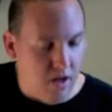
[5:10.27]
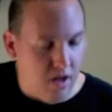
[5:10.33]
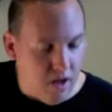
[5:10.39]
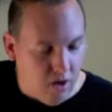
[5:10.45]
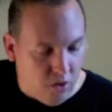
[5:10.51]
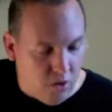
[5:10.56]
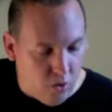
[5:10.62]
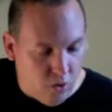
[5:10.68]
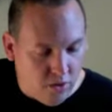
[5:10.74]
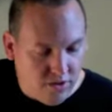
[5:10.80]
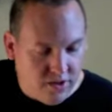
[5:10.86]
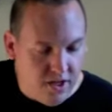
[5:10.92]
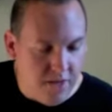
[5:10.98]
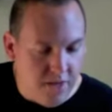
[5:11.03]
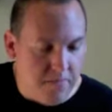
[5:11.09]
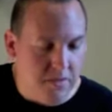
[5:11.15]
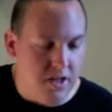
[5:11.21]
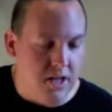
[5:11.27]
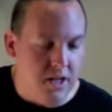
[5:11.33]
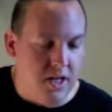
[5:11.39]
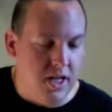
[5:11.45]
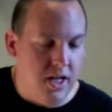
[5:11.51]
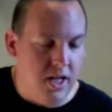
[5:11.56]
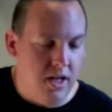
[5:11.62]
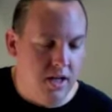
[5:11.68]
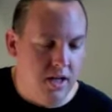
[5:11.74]
a whole step to
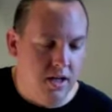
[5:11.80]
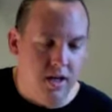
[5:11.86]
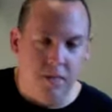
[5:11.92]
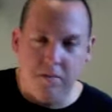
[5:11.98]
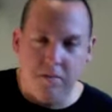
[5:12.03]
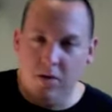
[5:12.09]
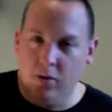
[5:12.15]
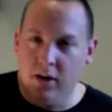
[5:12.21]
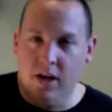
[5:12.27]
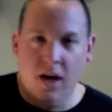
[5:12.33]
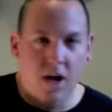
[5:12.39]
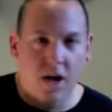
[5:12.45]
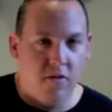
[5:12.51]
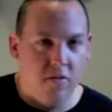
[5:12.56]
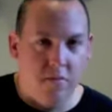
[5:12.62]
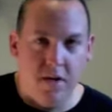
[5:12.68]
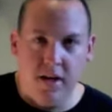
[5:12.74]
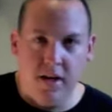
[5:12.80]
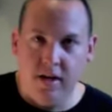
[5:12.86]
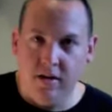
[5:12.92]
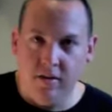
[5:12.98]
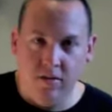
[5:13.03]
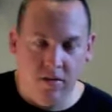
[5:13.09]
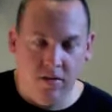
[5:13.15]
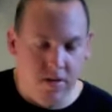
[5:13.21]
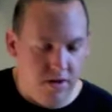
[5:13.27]
D. I'm going in alphabetical
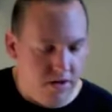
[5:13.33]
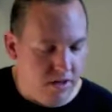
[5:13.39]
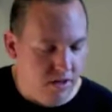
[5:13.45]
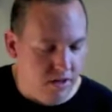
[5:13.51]
order.